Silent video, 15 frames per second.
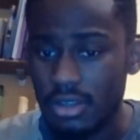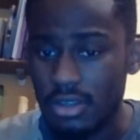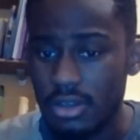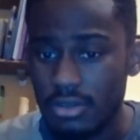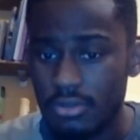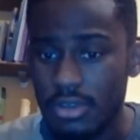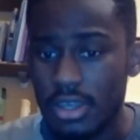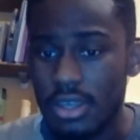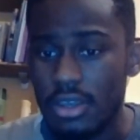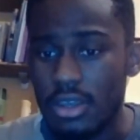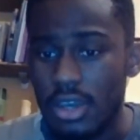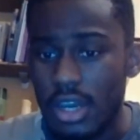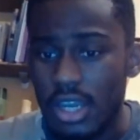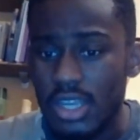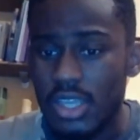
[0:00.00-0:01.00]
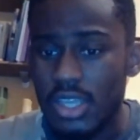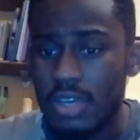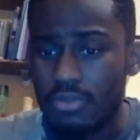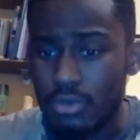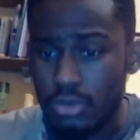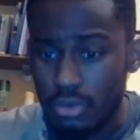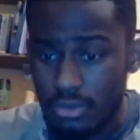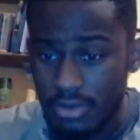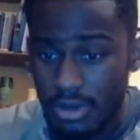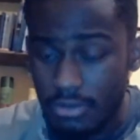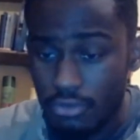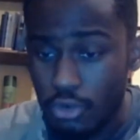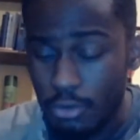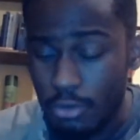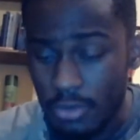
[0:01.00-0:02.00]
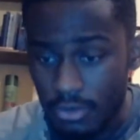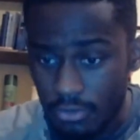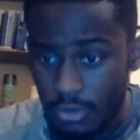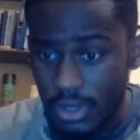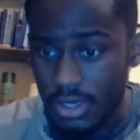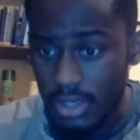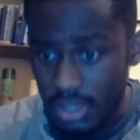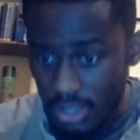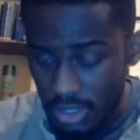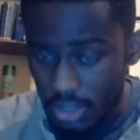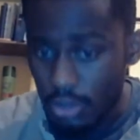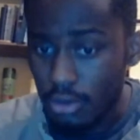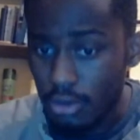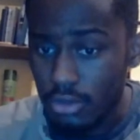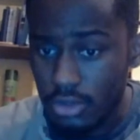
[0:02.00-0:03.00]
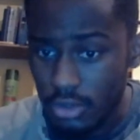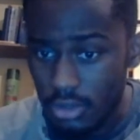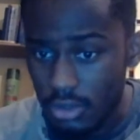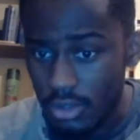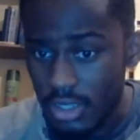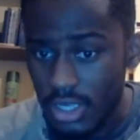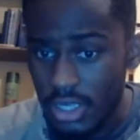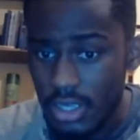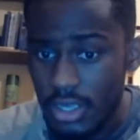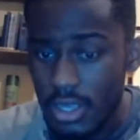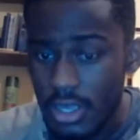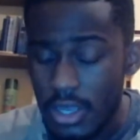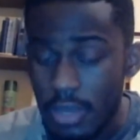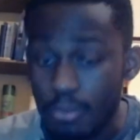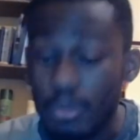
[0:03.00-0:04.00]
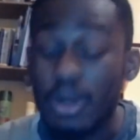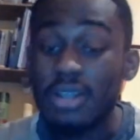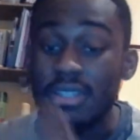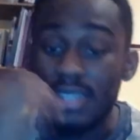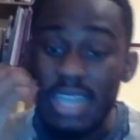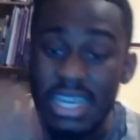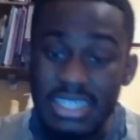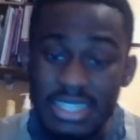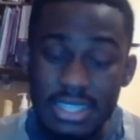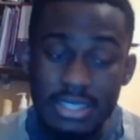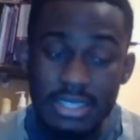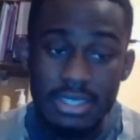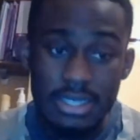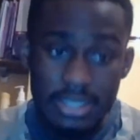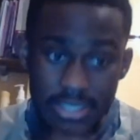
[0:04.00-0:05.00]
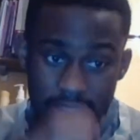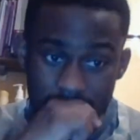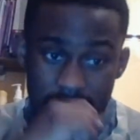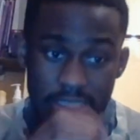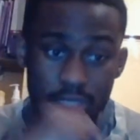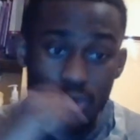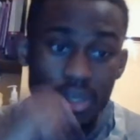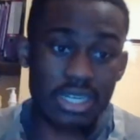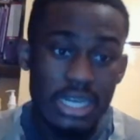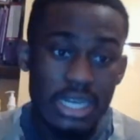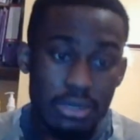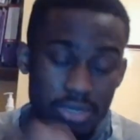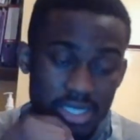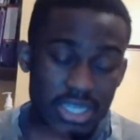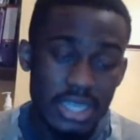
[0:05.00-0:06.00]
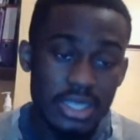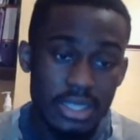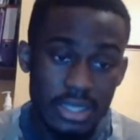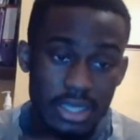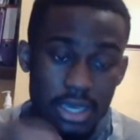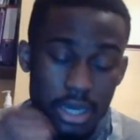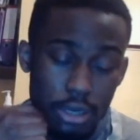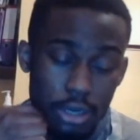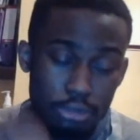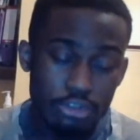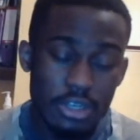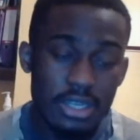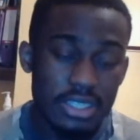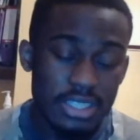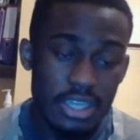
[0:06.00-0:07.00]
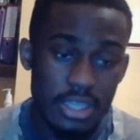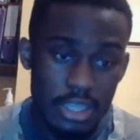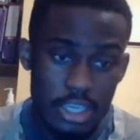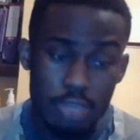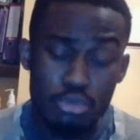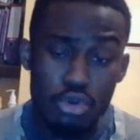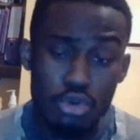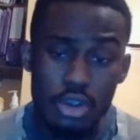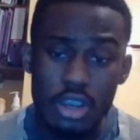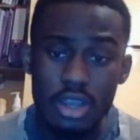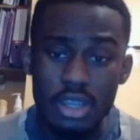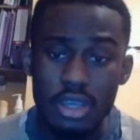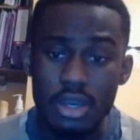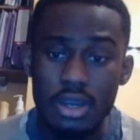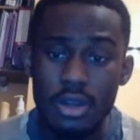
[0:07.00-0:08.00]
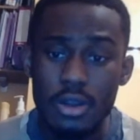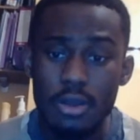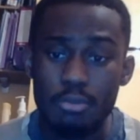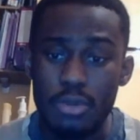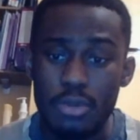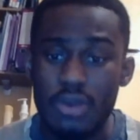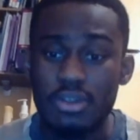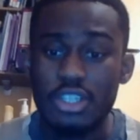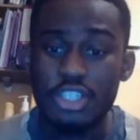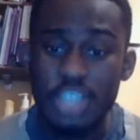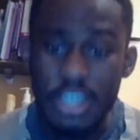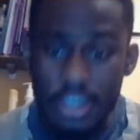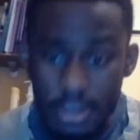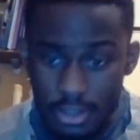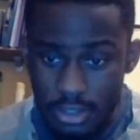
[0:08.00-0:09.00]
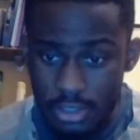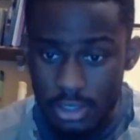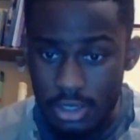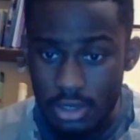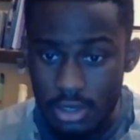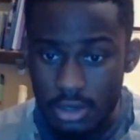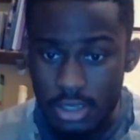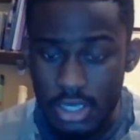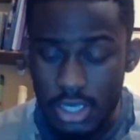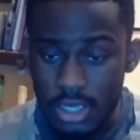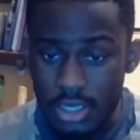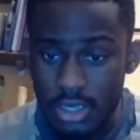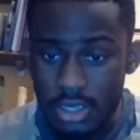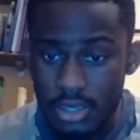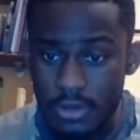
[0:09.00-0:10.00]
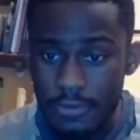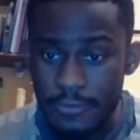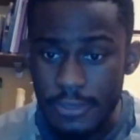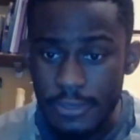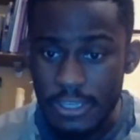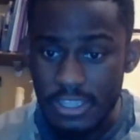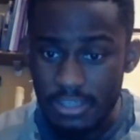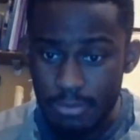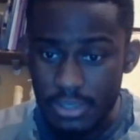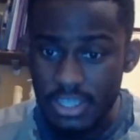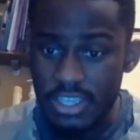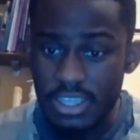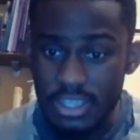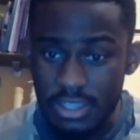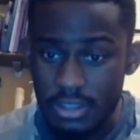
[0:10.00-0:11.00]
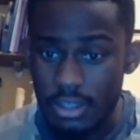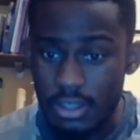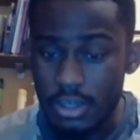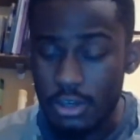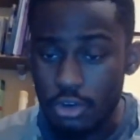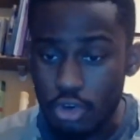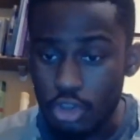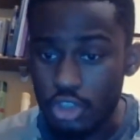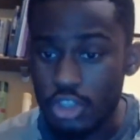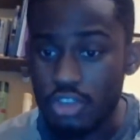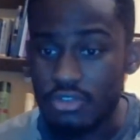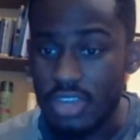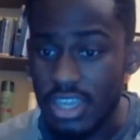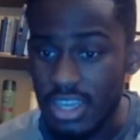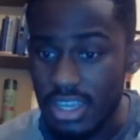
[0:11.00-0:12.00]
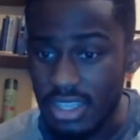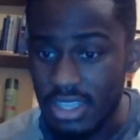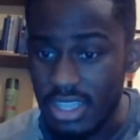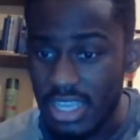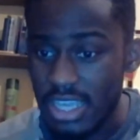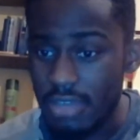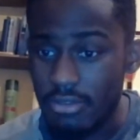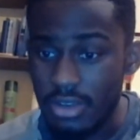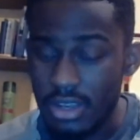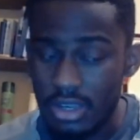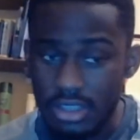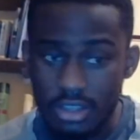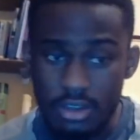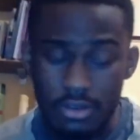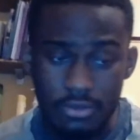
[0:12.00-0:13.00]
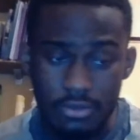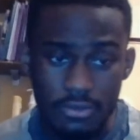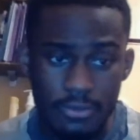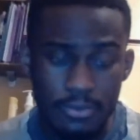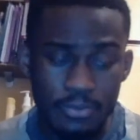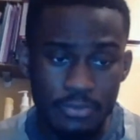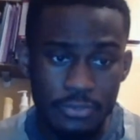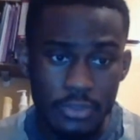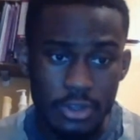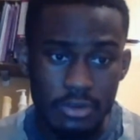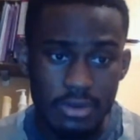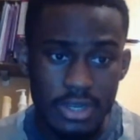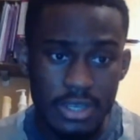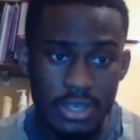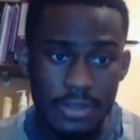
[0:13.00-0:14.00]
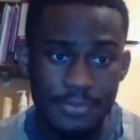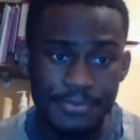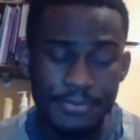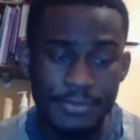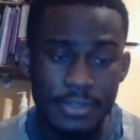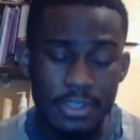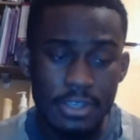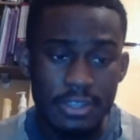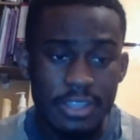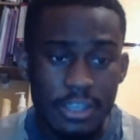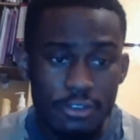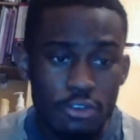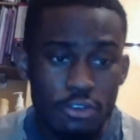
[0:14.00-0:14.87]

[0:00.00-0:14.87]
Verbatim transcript: Concerning the creation of uh, the world, the planet, who was present? The Most Himself, Yahweh, Yahweh Shai, the first begotten spirit or the first spirit of the Most High, and um, the Malakiam